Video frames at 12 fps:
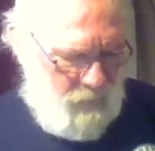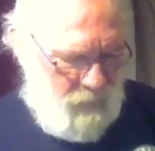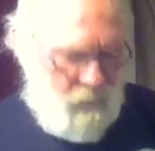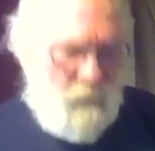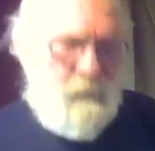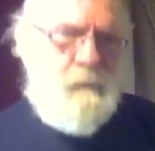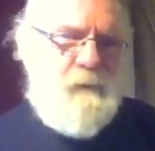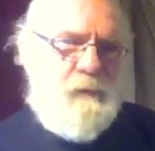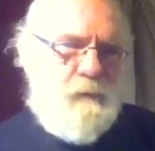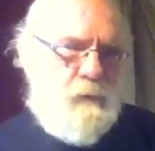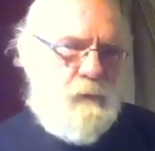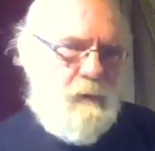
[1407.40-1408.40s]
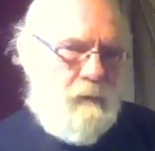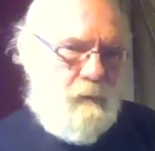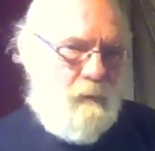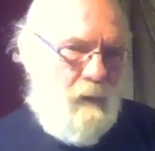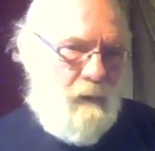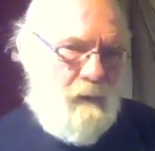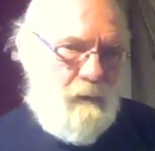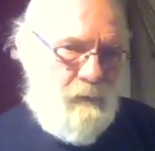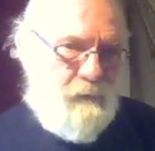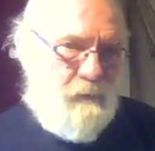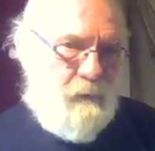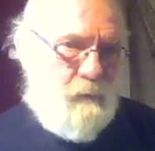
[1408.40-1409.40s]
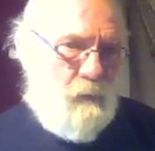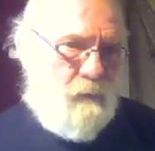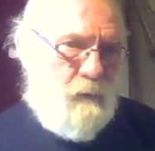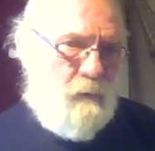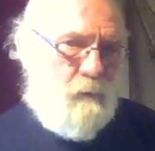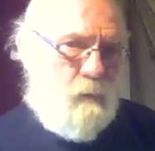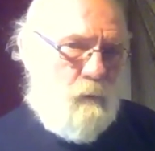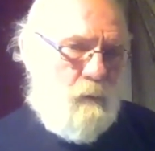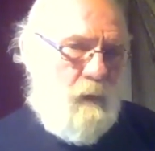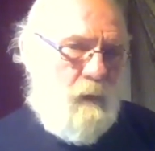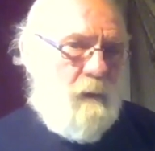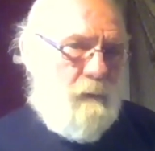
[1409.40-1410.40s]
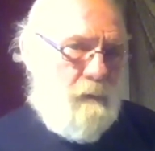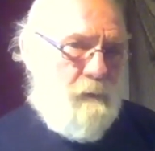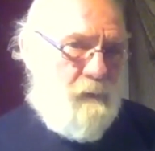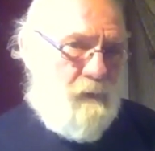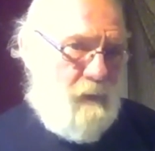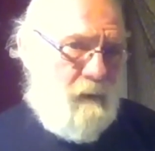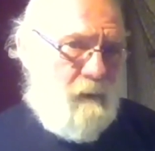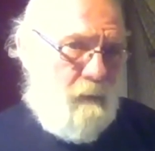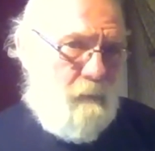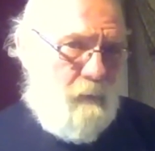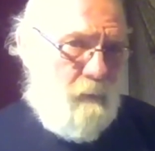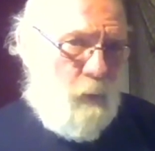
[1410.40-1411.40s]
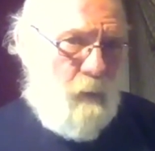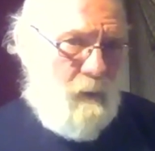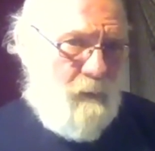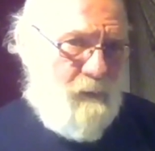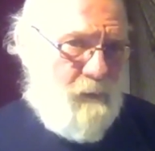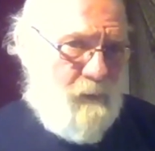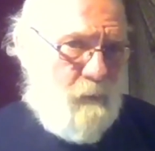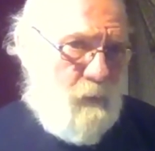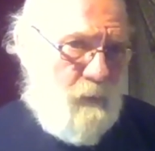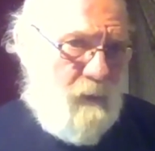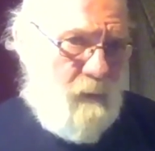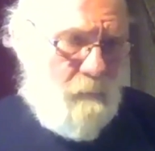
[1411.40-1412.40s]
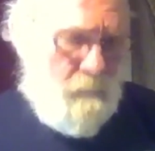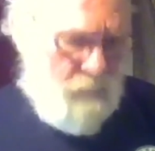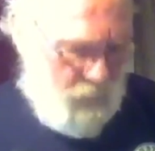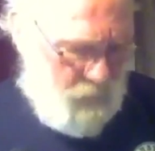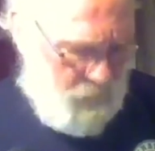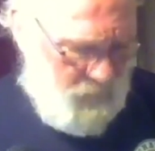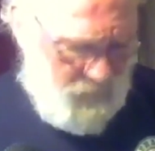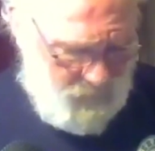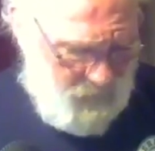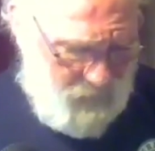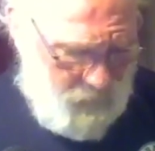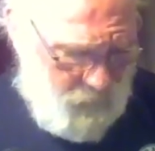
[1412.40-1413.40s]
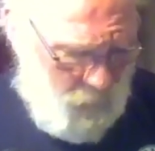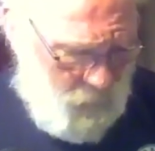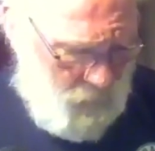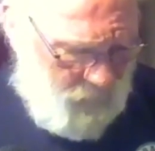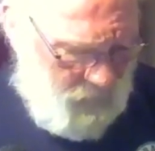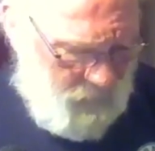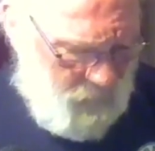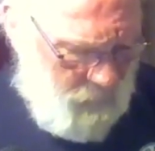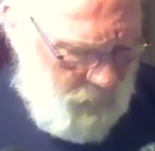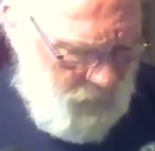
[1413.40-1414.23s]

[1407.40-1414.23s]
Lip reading: documents are going to just turn over and quote. You'll see where this is all going to come to. This is what we found out.